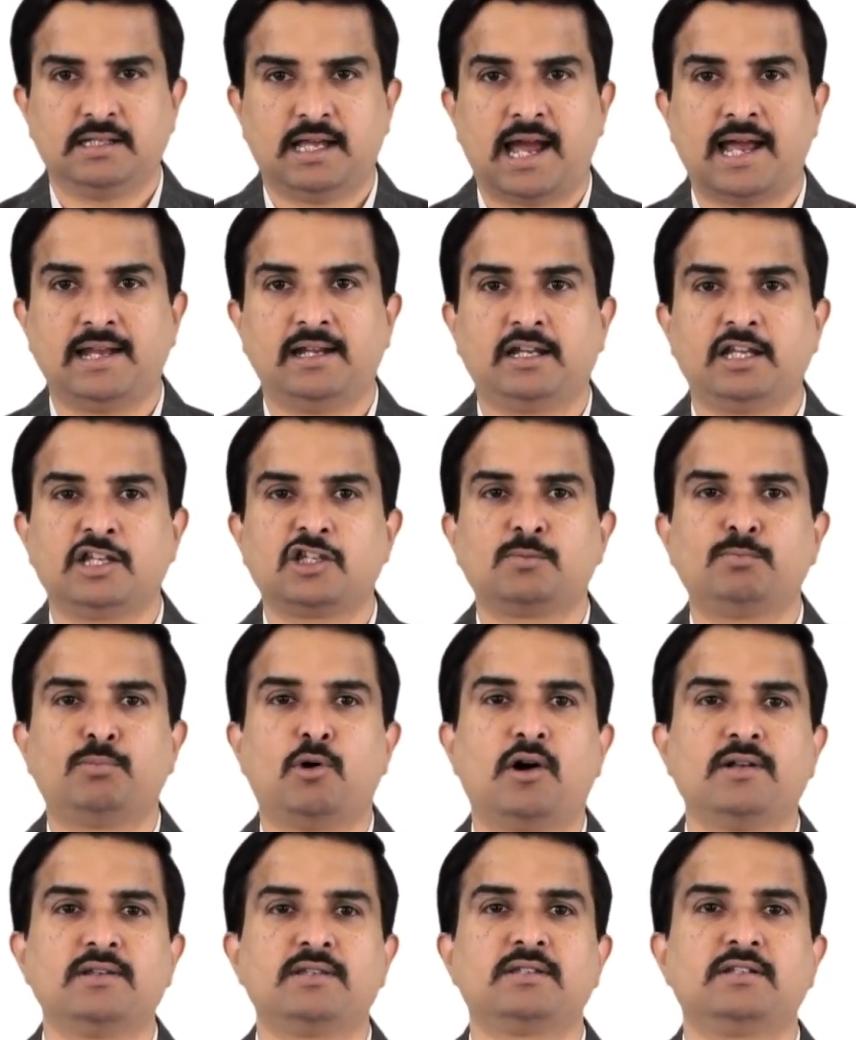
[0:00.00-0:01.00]
and it is
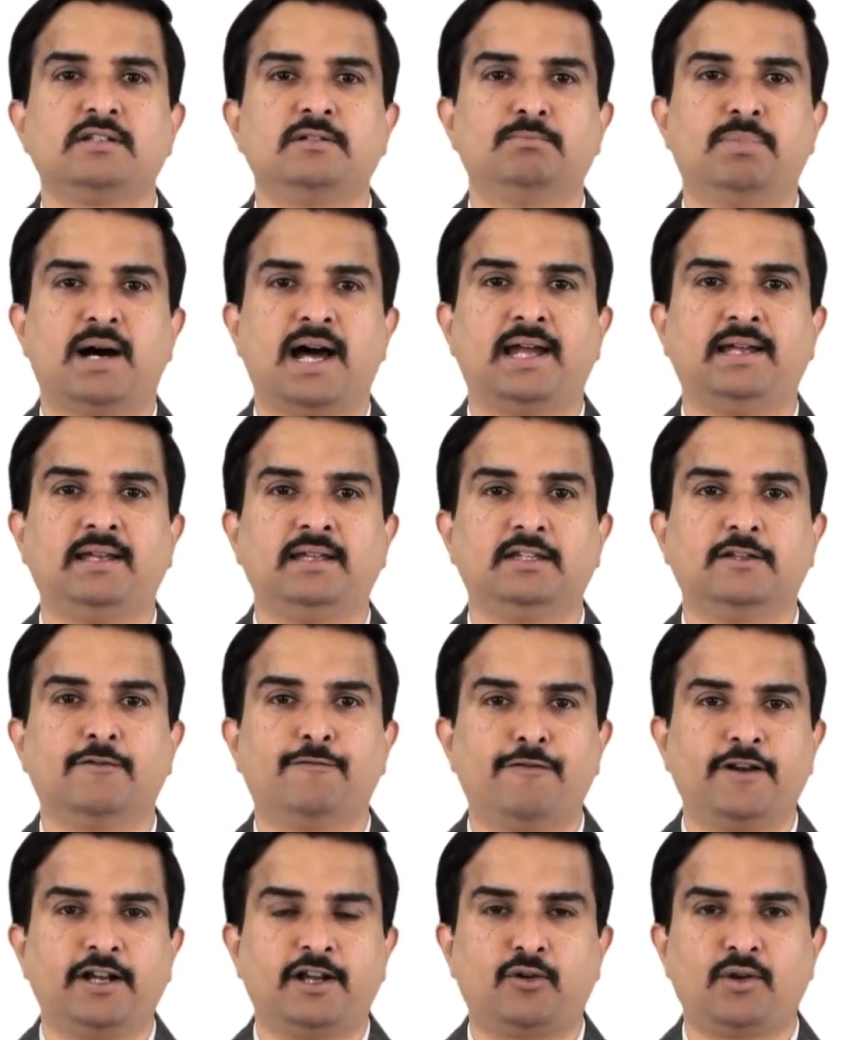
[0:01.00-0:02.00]
sponsored by the
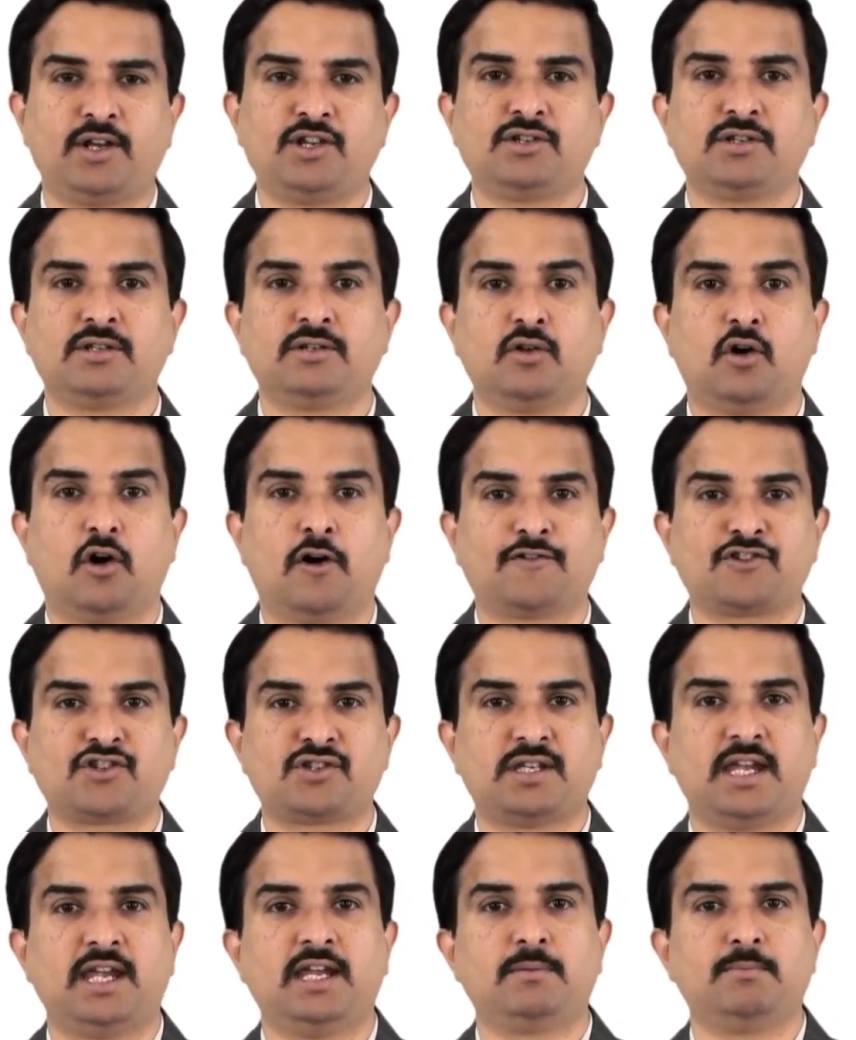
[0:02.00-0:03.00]
Federation of
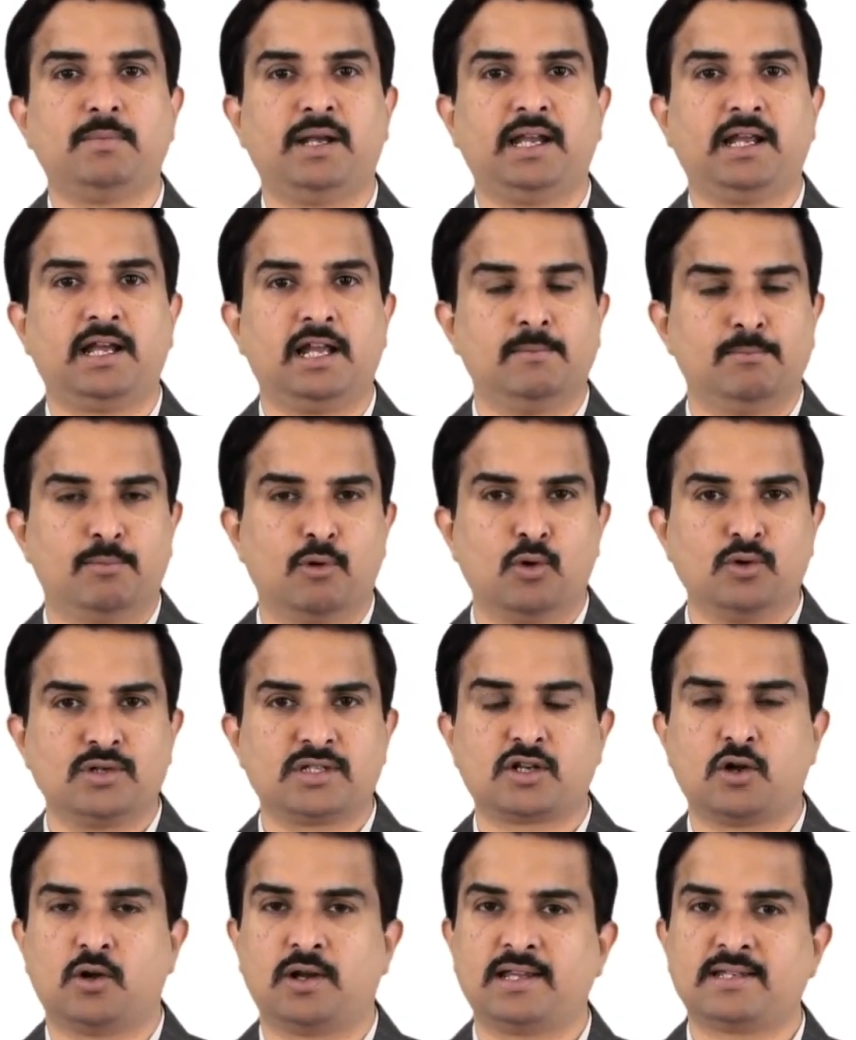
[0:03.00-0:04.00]
State Medical
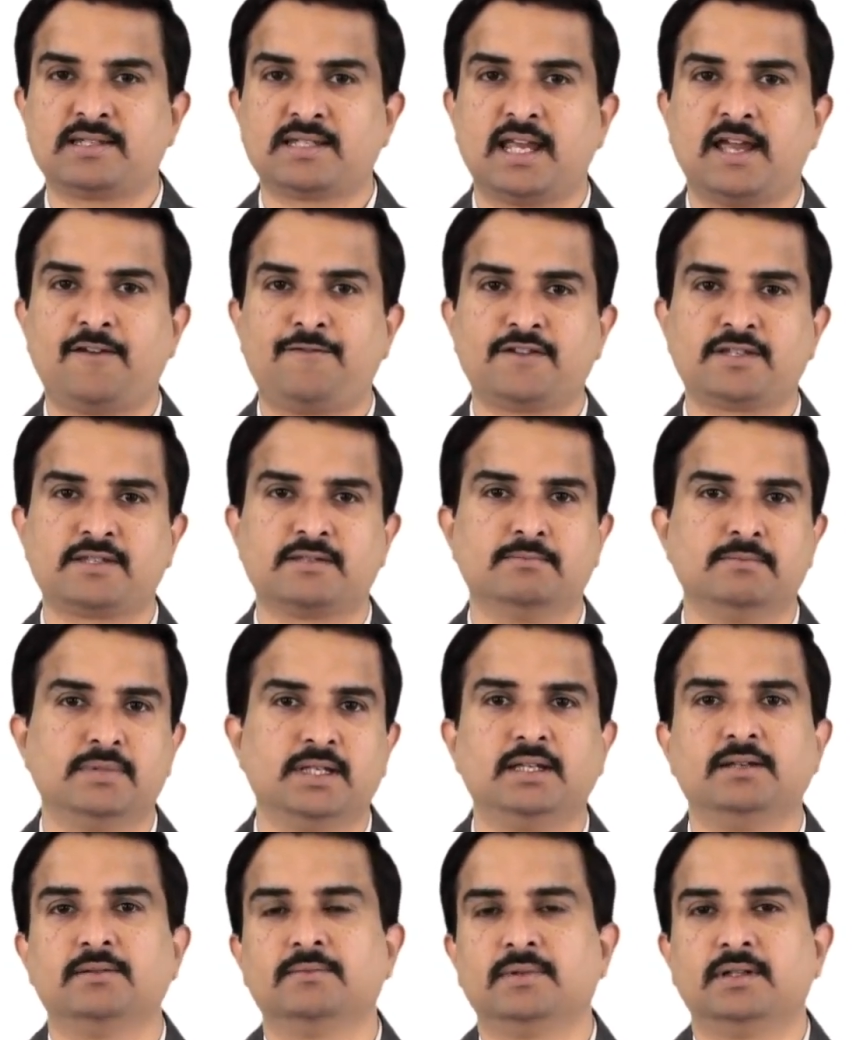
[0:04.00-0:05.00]
Boards called as
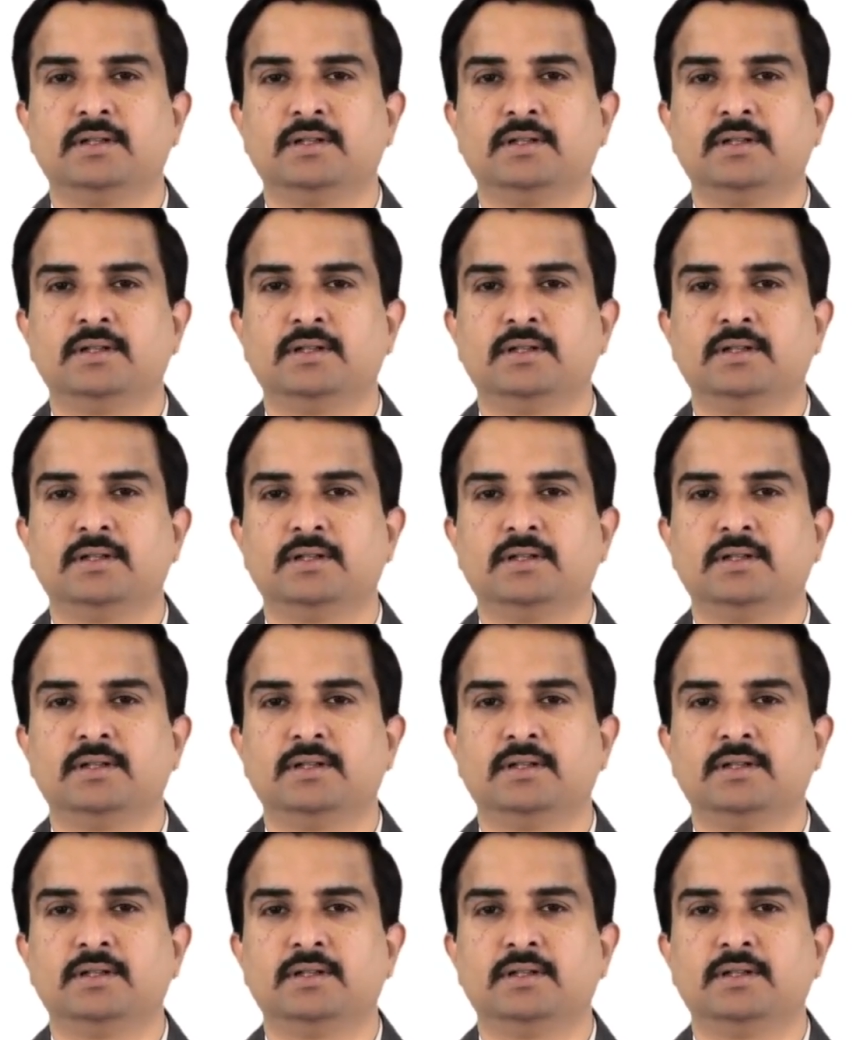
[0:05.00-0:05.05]
FSMB